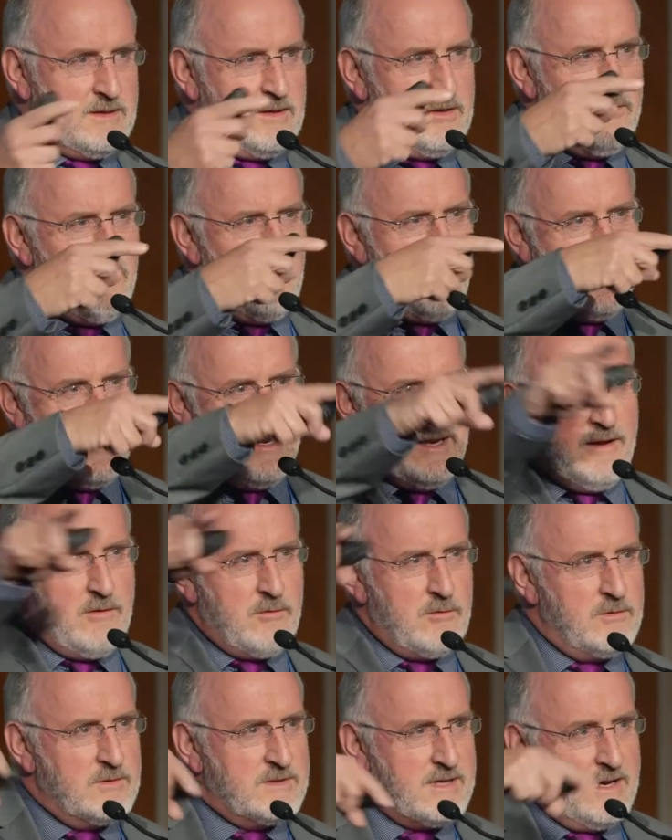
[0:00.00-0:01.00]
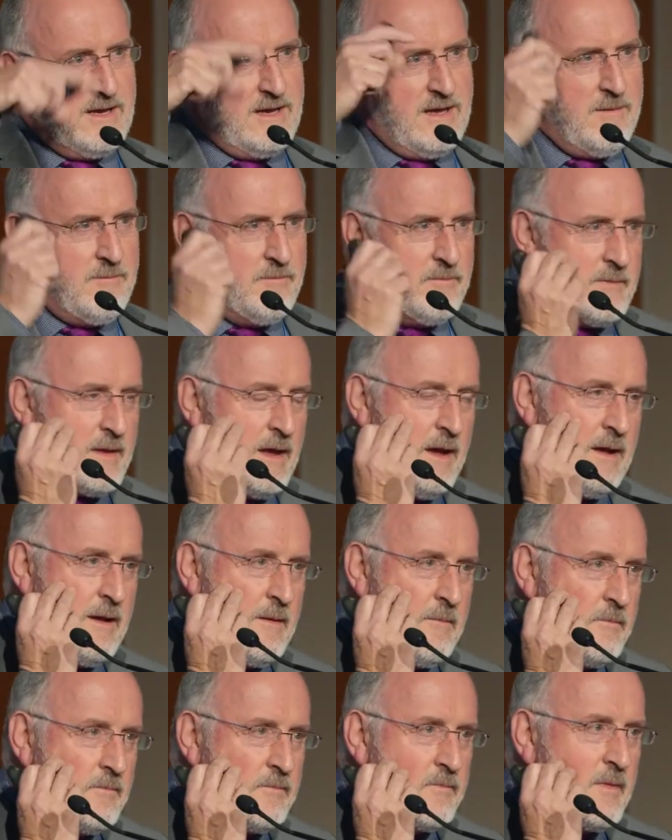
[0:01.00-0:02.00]
You've all been here all day.
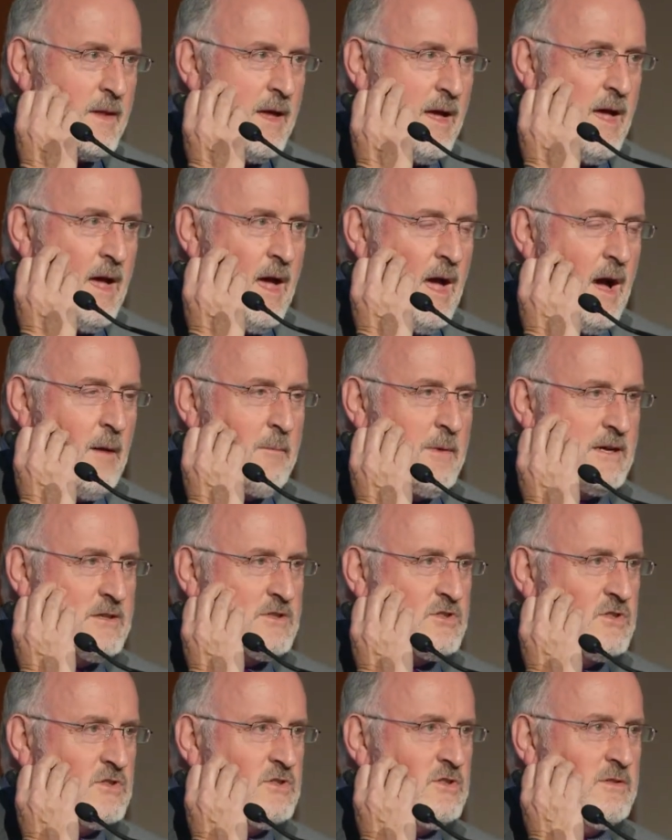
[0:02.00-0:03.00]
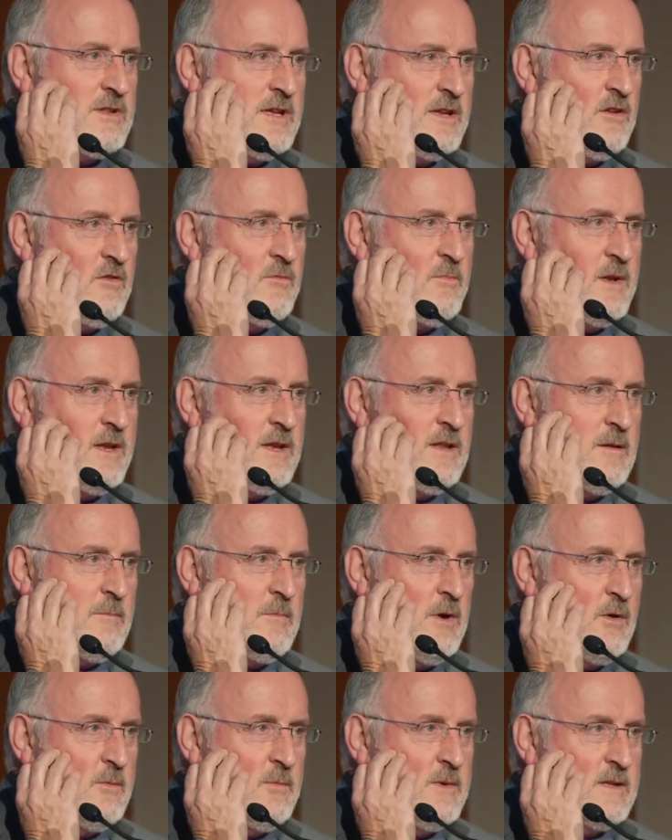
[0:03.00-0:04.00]
How much do you think you've been in the
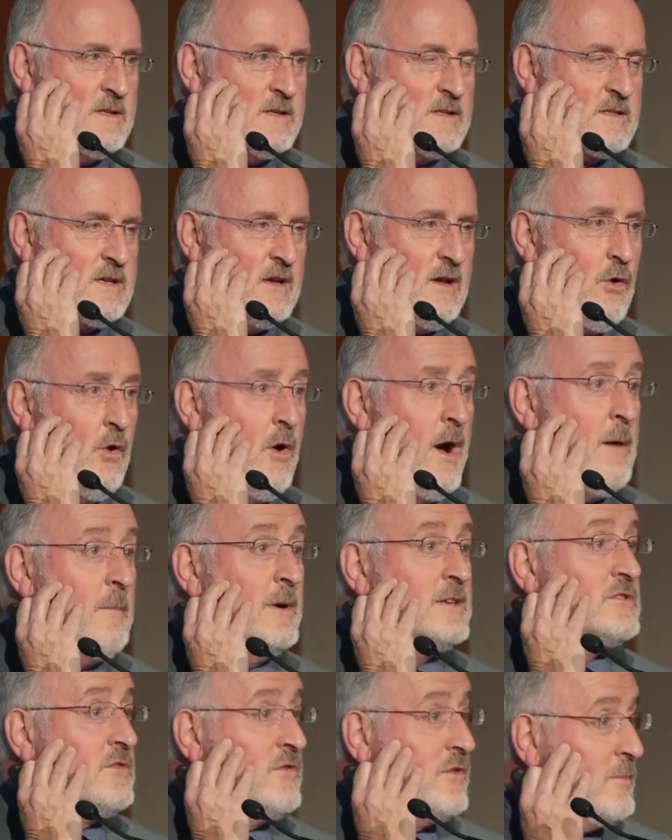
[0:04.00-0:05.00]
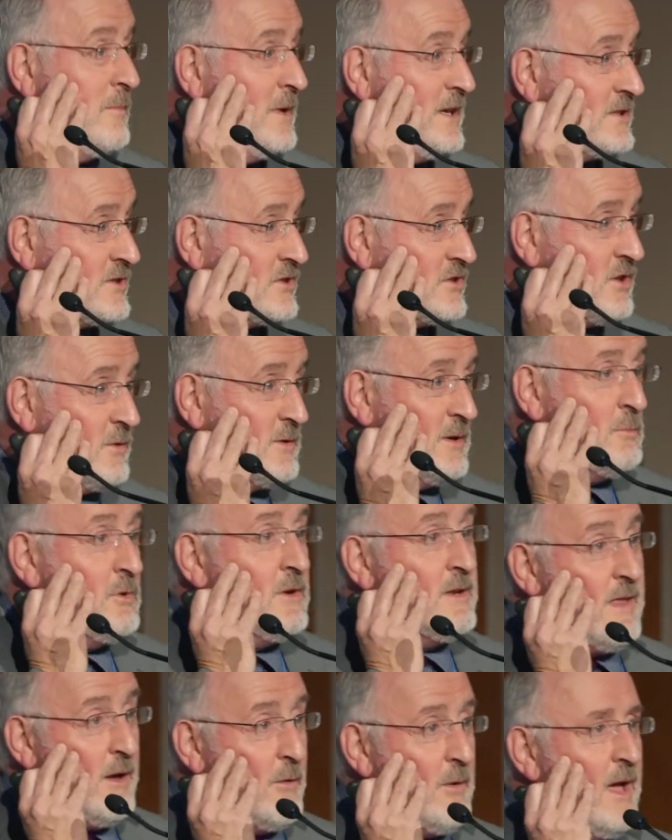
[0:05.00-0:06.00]
moment? Or how much have you missed? Shall we put
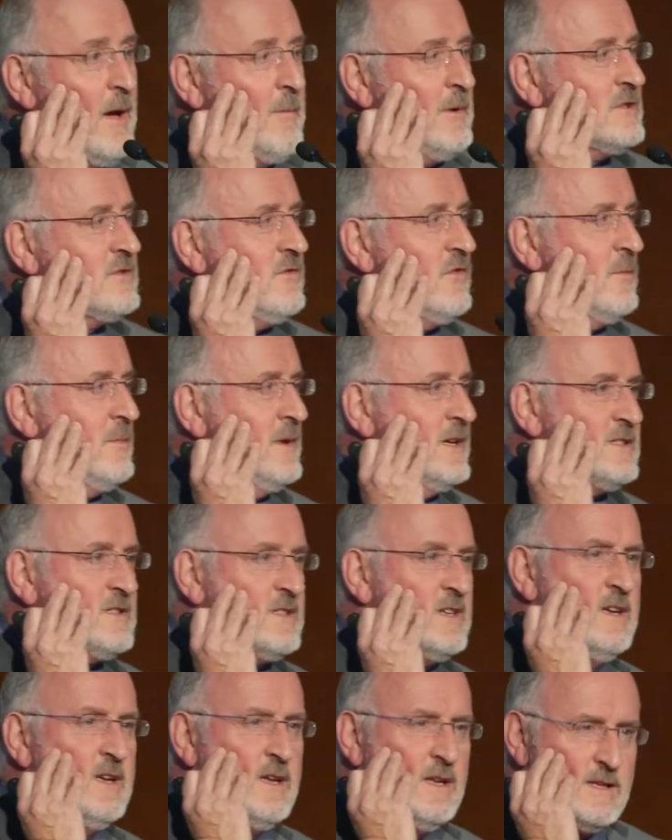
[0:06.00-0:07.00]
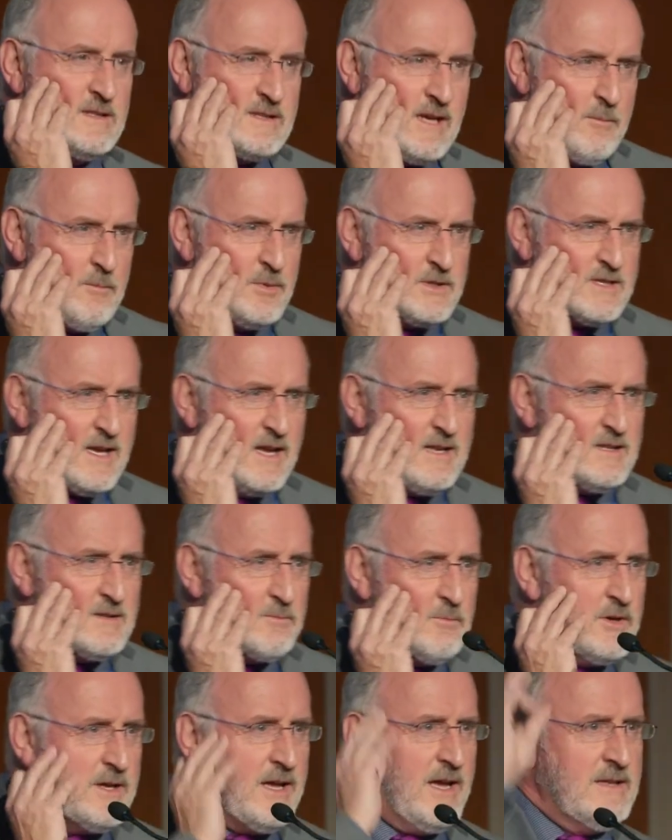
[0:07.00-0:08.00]
it that way? How much have you missed? 10%?
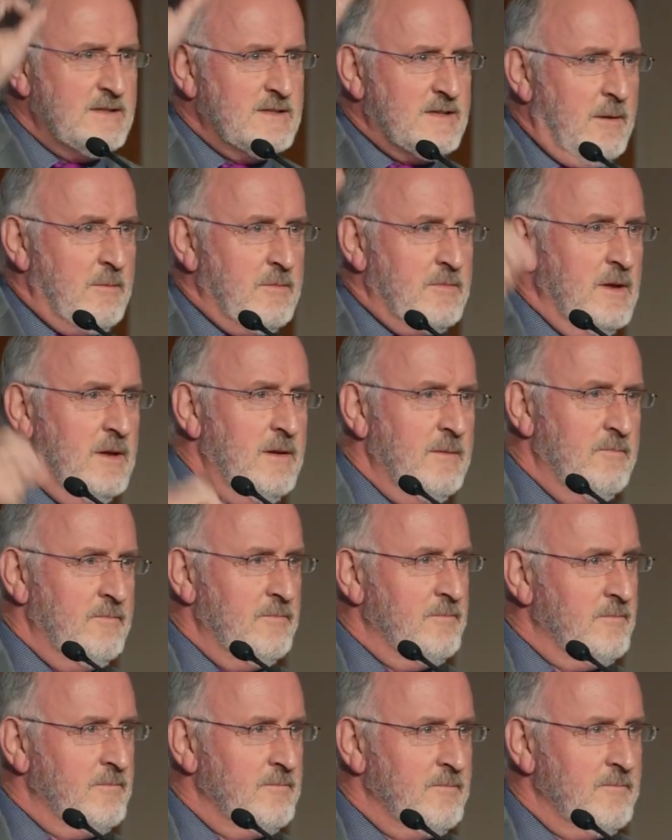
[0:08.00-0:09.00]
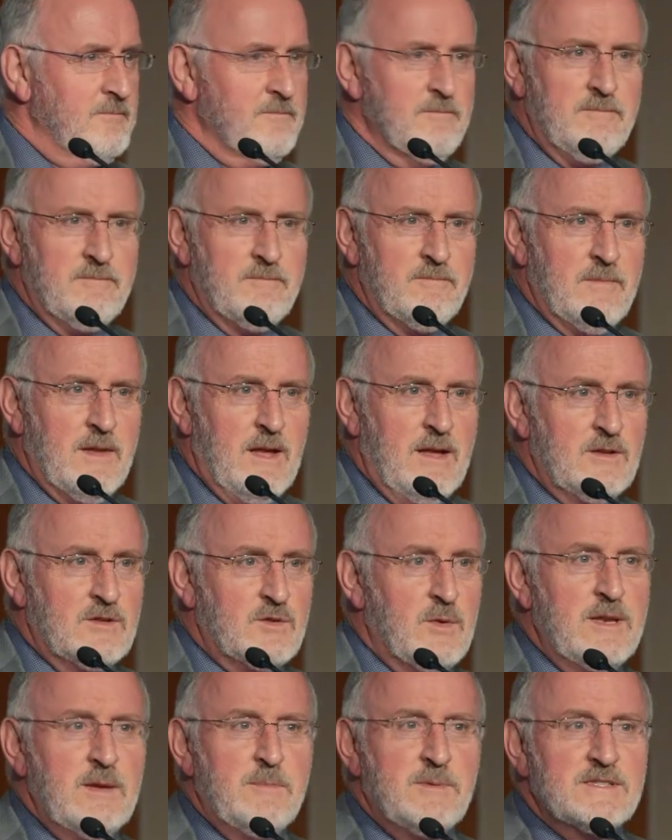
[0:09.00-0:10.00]
Put your hands up.
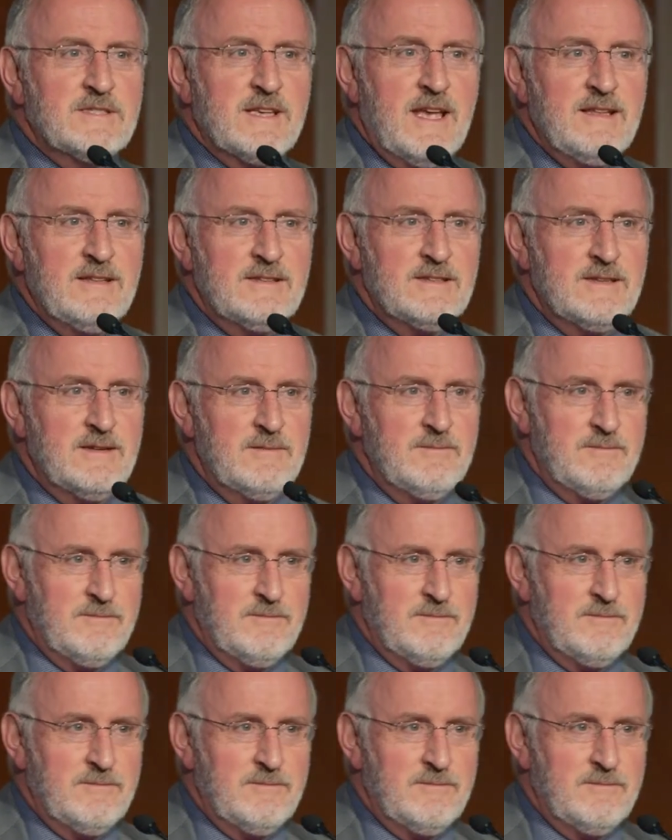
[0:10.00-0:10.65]
20%?